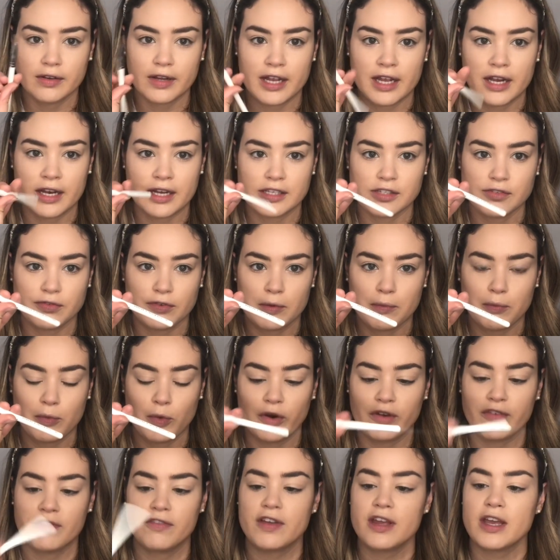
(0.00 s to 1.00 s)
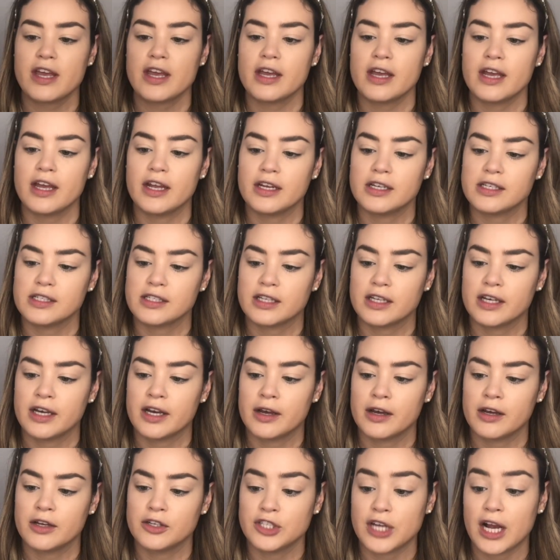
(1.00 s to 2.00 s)
It is from Morphe. It is the
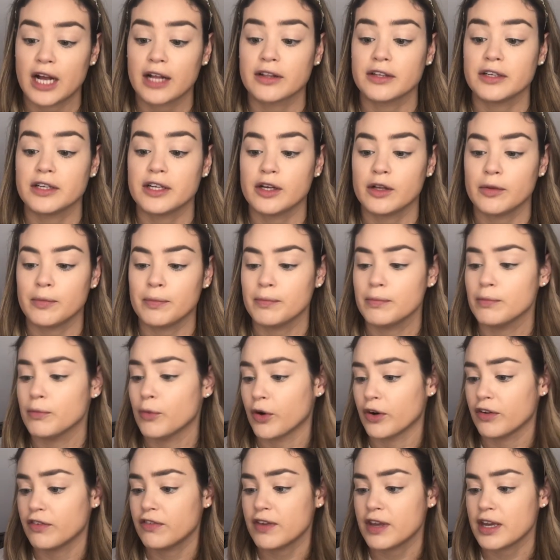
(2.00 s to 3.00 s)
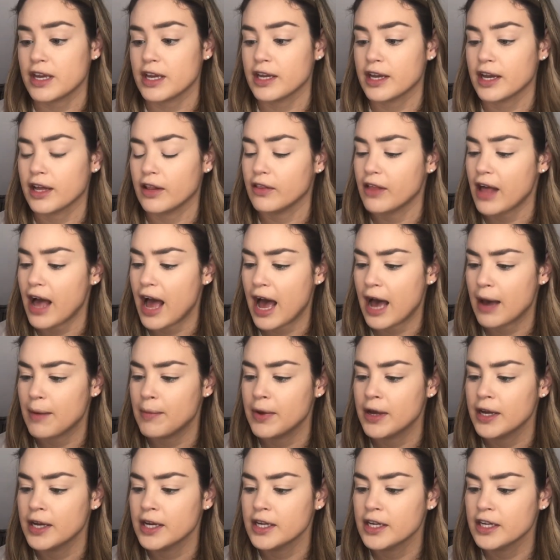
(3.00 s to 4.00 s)
Jaclyn Hill Morphe collab,
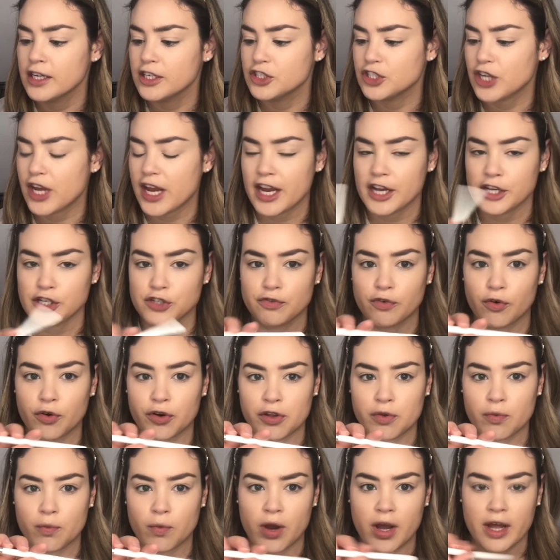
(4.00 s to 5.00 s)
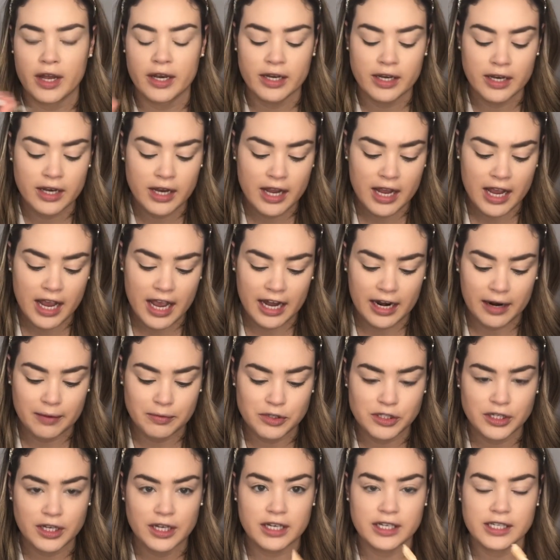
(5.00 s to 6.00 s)
JH41. And I'm
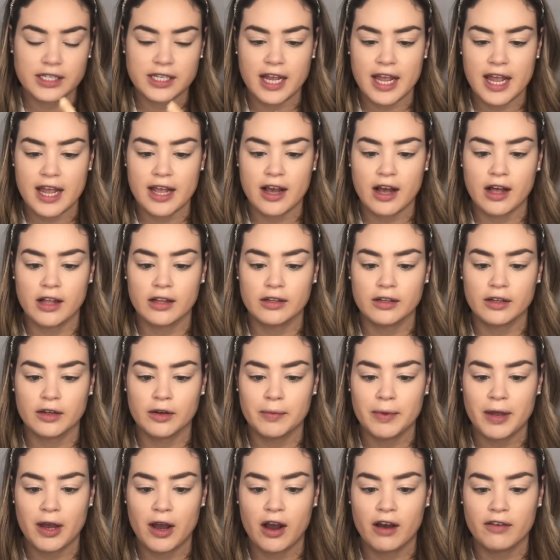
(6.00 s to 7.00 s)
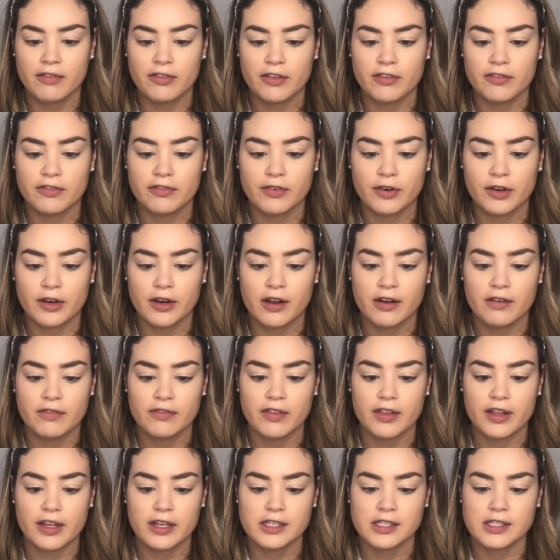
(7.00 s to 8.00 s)
just gonna take a little bit off the foot
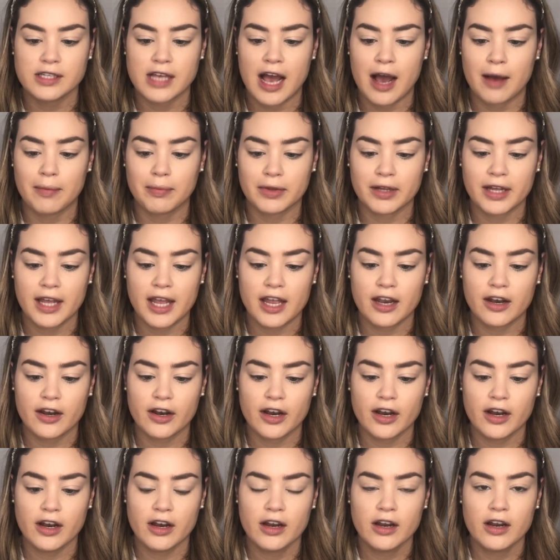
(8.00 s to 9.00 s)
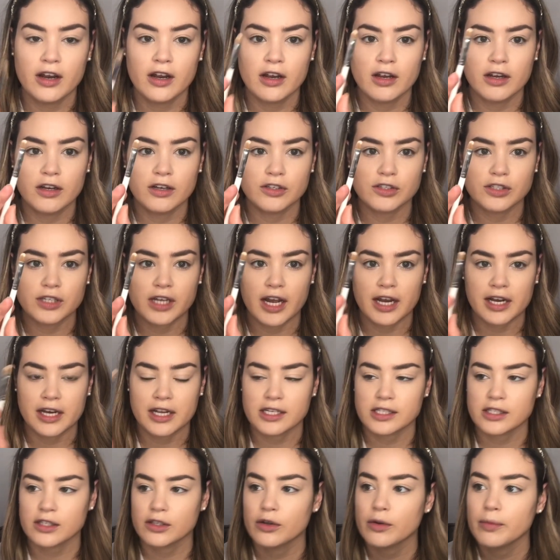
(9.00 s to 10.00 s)
of this applicator,
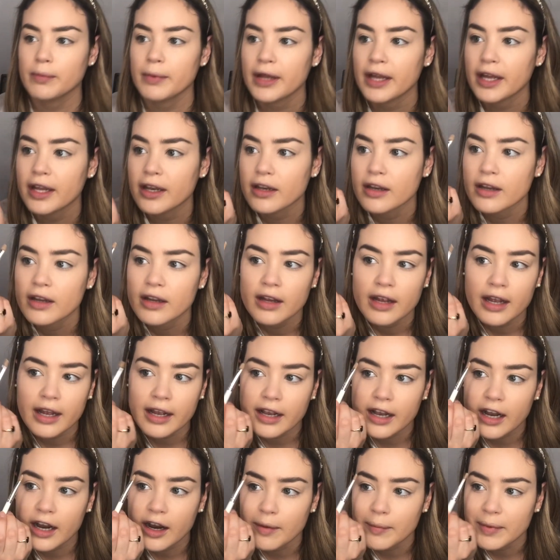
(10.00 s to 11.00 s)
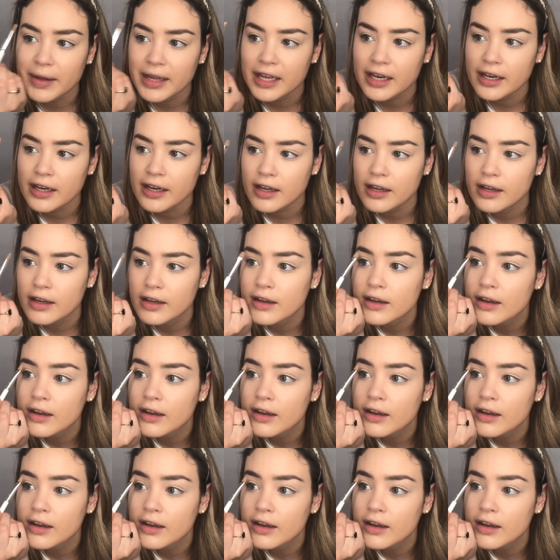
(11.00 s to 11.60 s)
tiniest little bit, and come in.